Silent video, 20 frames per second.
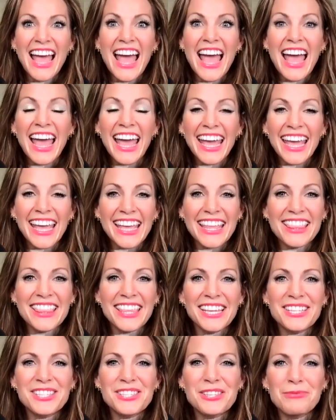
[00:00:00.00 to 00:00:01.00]
Hey,
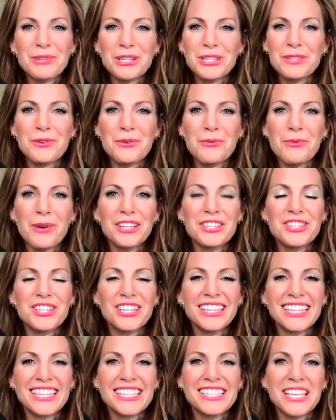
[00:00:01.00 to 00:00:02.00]
thanks so much for
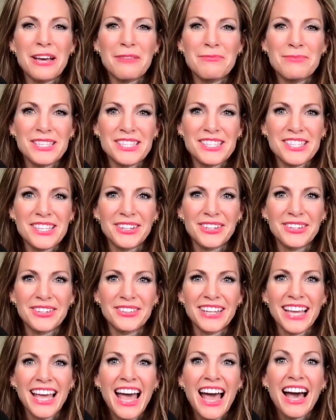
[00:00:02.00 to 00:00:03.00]
watching this
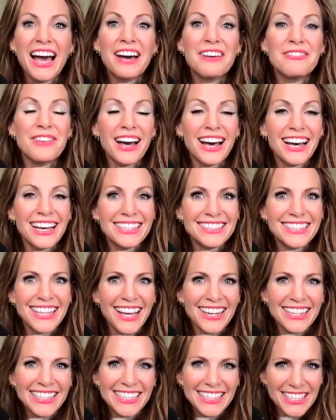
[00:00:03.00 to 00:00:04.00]
episode of
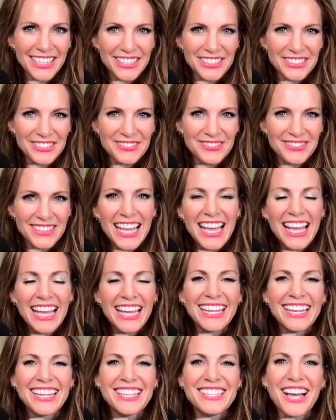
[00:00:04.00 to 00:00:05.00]
Unlock You.
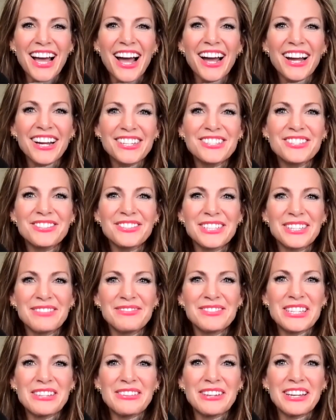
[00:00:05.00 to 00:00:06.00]
It is our dream
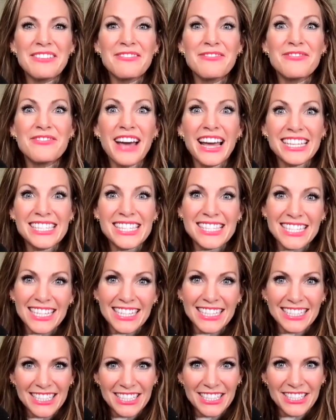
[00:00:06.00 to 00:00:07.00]
to invest
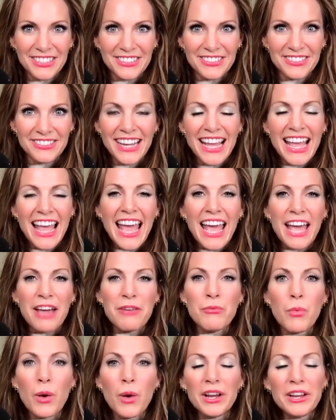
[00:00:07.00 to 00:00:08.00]
in you.
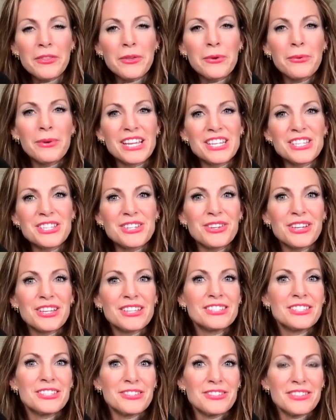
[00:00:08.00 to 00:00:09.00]
And one of the ways you
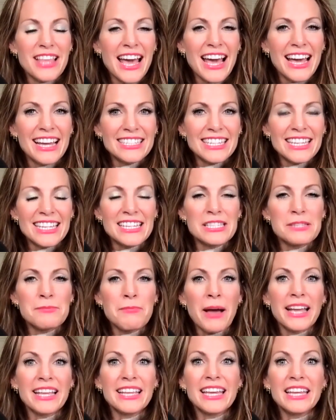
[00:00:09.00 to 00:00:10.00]
can do that is
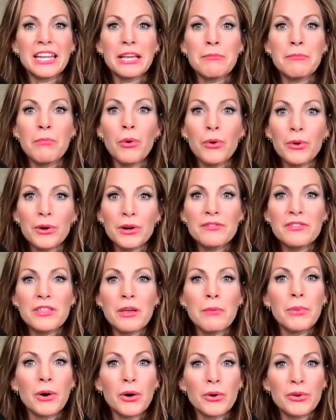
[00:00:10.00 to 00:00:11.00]
by getting more of the
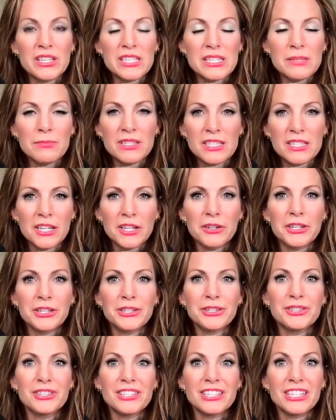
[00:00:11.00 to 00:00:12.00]
bonus
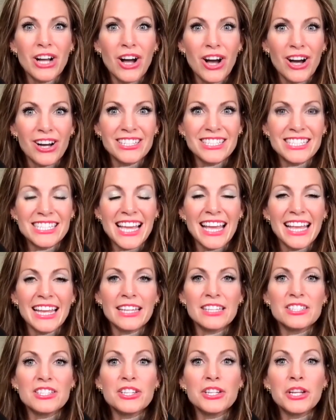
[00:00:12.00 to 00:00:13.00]
material, the content,
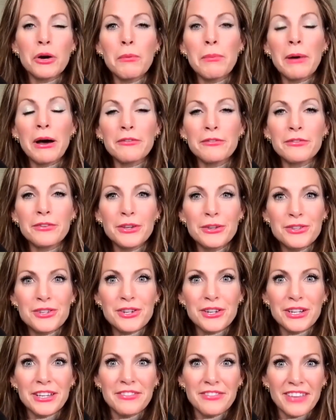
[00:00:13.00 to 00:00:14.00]
and to know about
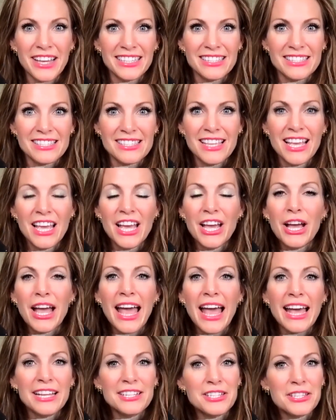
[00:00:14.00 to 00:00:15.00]
future events.
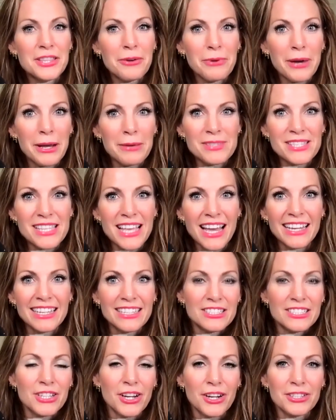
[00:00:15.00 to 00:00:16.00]
Head to the website,
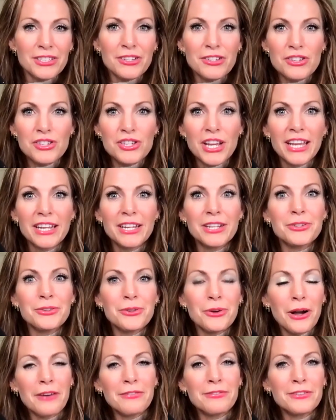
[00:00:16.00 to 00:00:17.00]

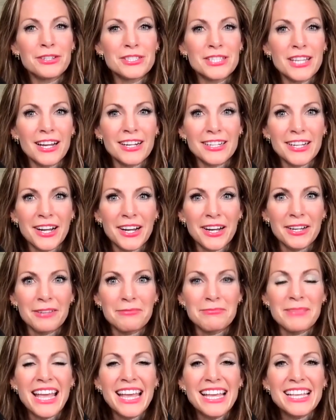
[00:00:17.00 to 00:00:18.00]

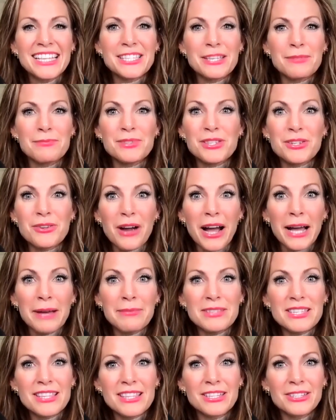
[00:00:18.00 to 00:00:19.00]
drshannoncrawford.com, subscribe
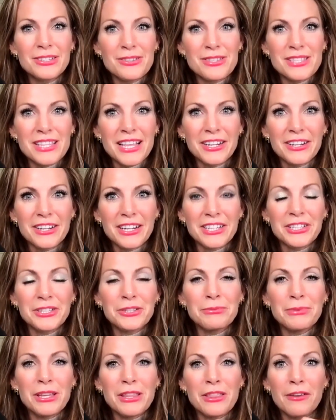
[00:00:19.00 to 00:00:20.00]
to the newsletter, and
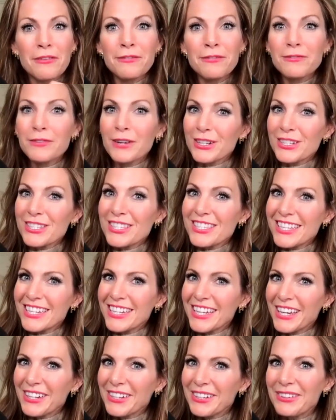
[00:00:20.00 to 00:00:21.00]
you'll be the first to
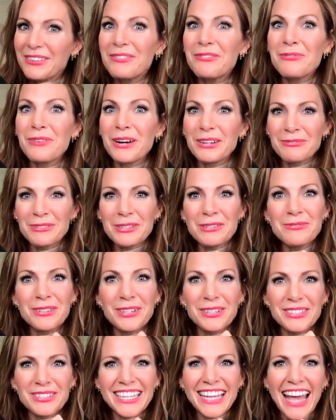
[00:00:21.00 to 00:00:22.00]
know what we're
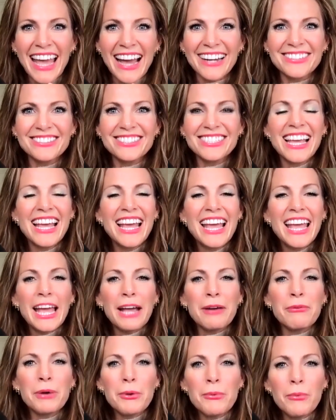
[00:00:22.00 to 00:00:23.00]
rolling out.
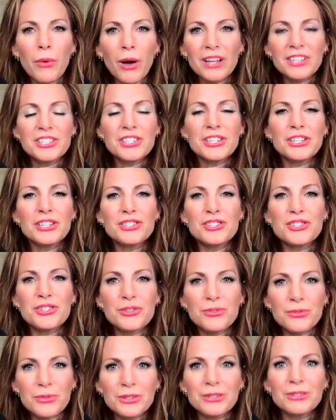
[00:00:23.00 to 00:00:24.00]
And we want you to
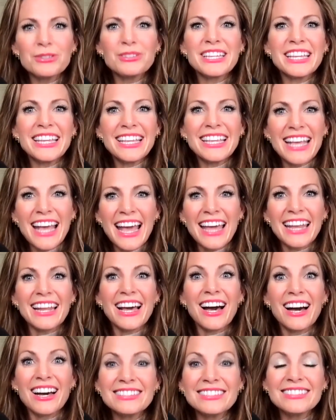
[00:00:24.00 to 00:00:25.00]
truly get
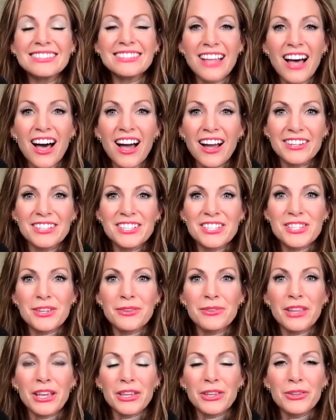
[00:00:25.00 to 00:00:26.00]
unlocked so
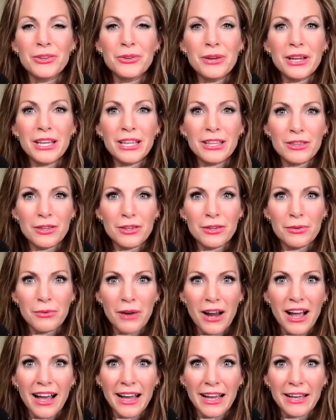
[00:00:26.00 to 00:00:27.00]
that you can
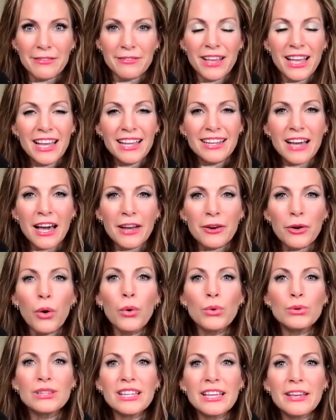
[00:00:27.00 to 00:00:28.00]
thrive, not
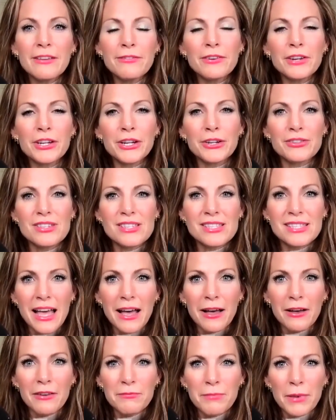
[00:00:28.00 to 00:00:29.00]
only for
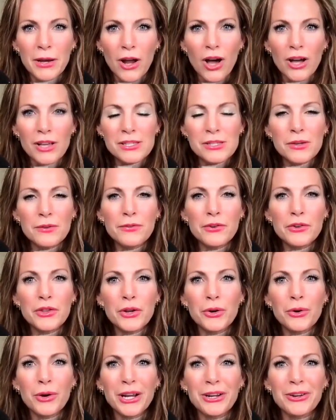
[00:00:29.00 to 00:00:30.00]
yourself, but also for the
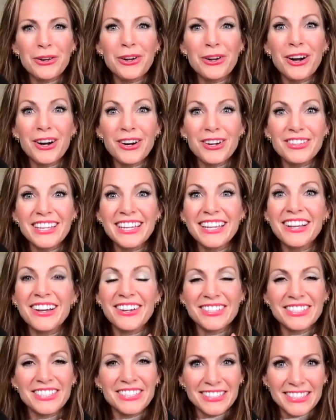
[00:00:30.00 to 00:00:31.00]
greater calling
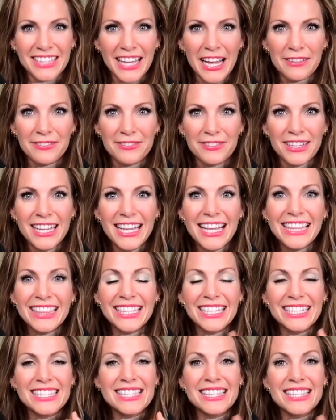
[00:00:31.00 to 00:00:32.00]
on your life.
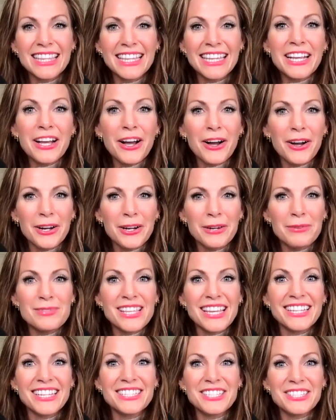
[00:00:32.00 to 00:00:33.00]
Let's link arms
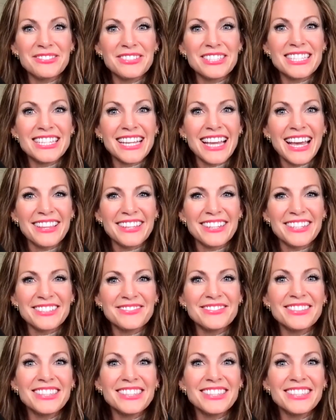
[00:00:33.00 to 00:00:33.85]
and do it together.